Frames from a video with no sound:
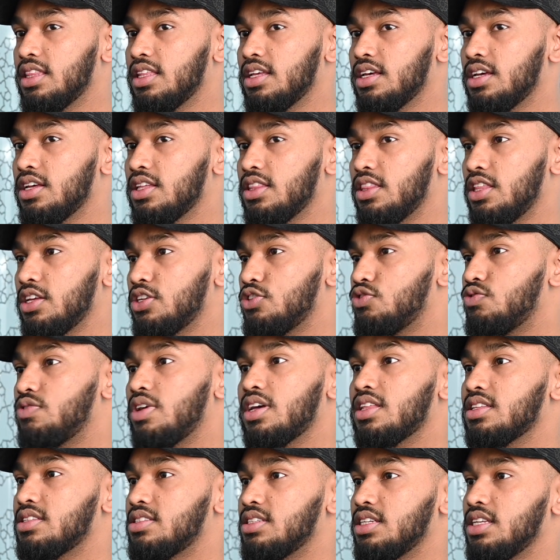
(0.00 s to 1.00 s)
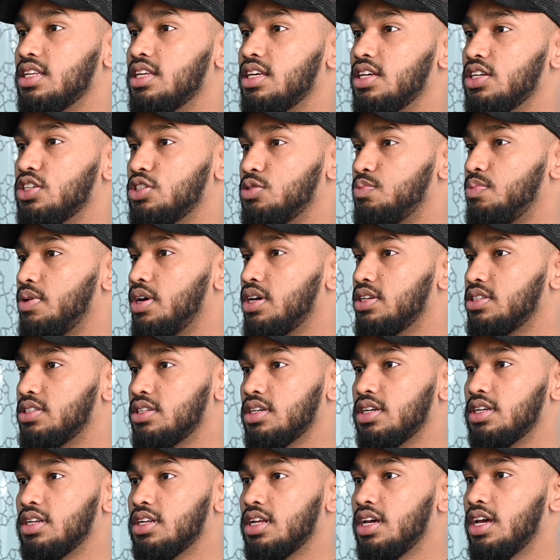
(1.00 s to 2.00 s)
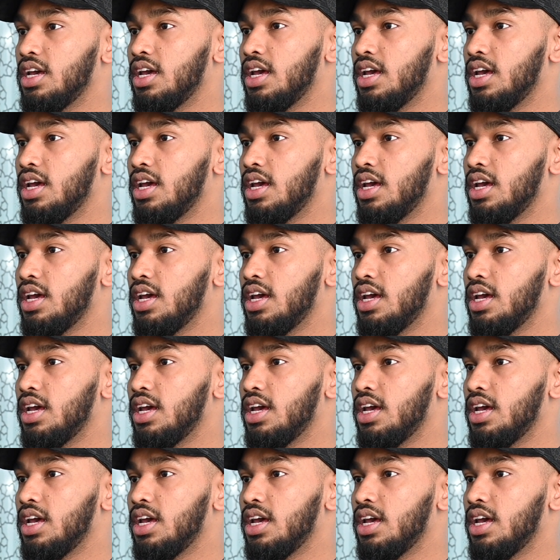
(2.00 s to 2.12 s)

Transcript: the strengths in each person